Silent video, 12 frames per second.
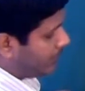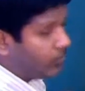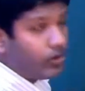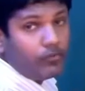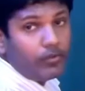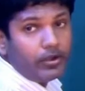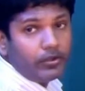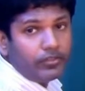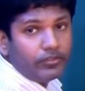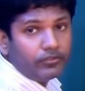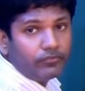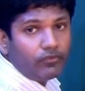been converted to
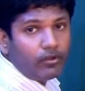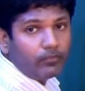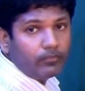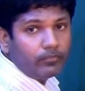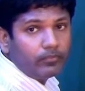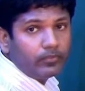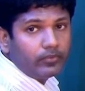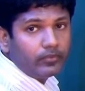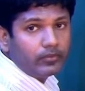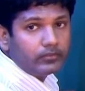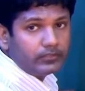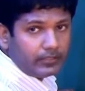this form.
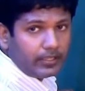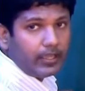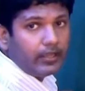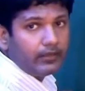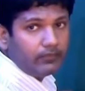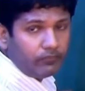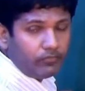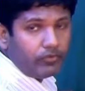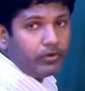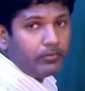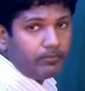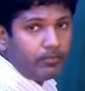See that?
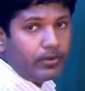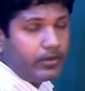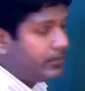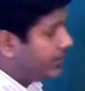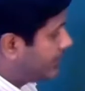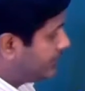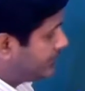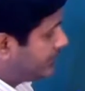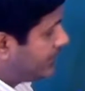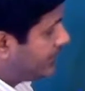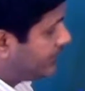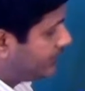Very important to
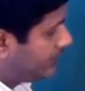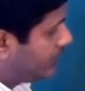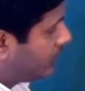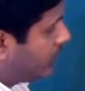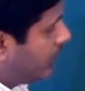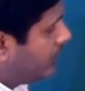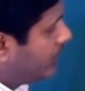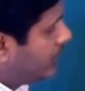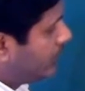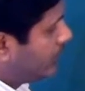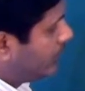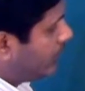understand this. Okay?
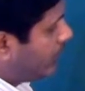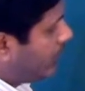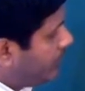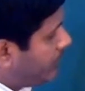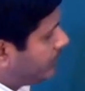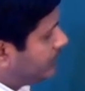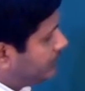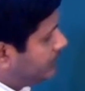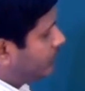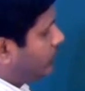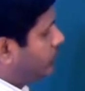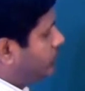Alright, because this
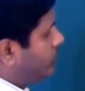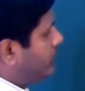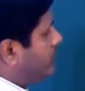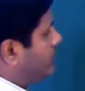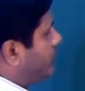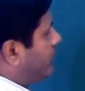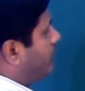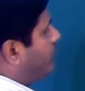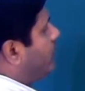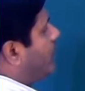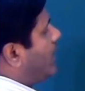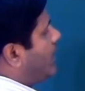is also means what?
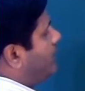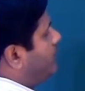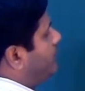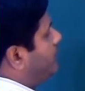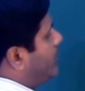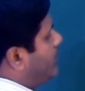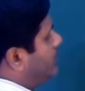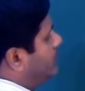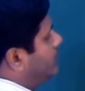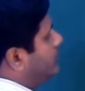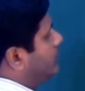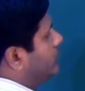5
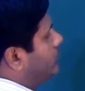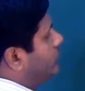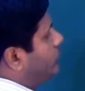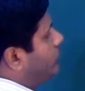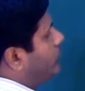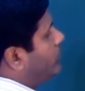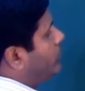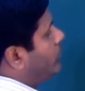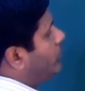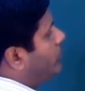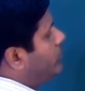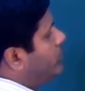plus 3
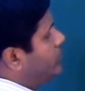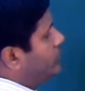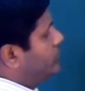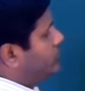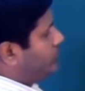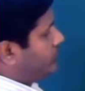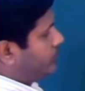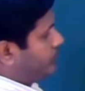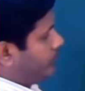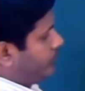over 2.